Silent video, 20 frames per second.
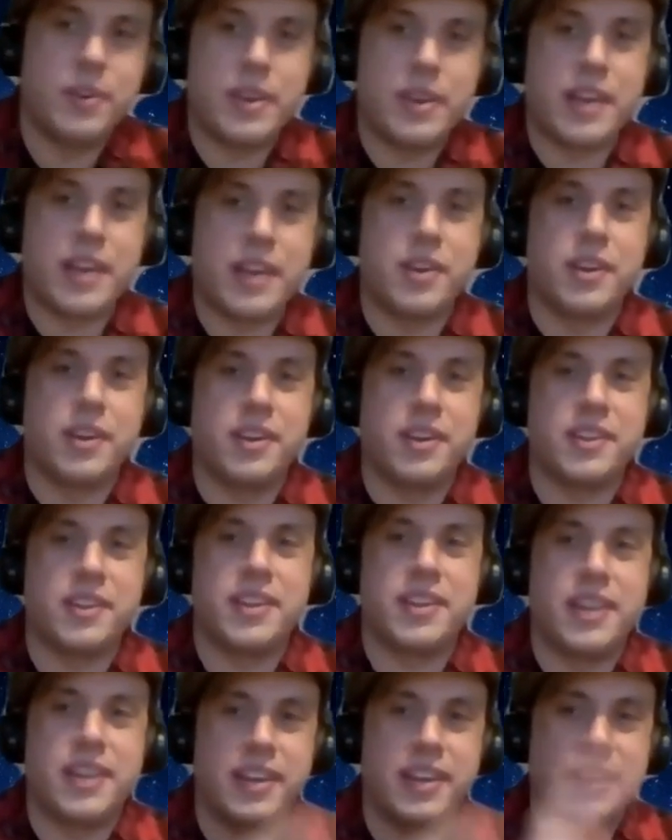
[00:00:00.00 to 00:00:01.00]
Yeah, good
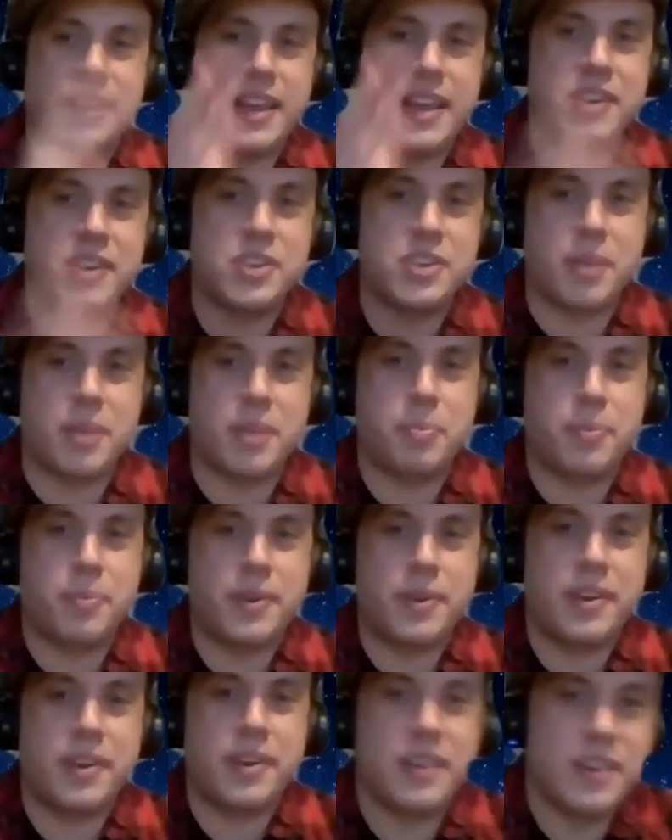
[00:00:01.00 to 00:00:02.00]
to catch up
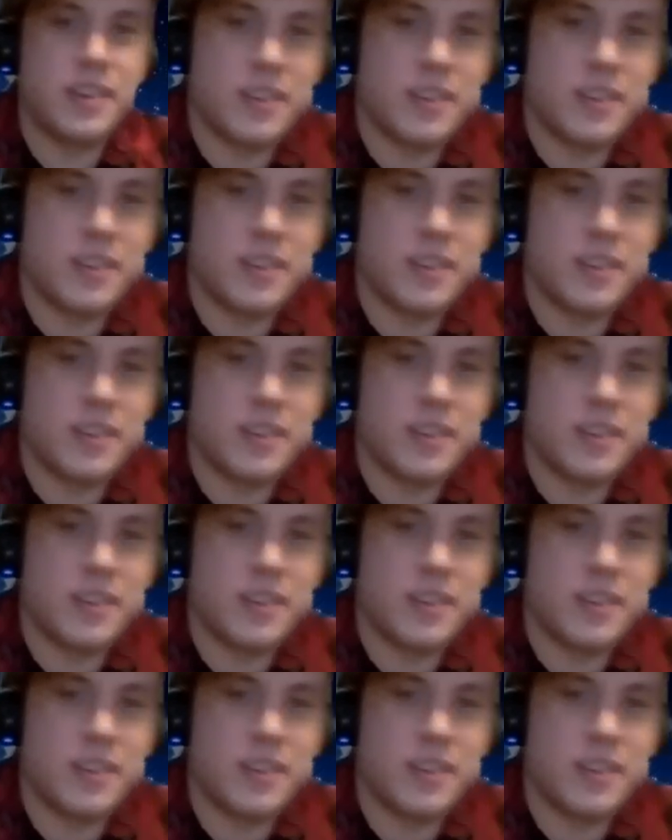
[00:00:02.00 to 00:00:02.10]
and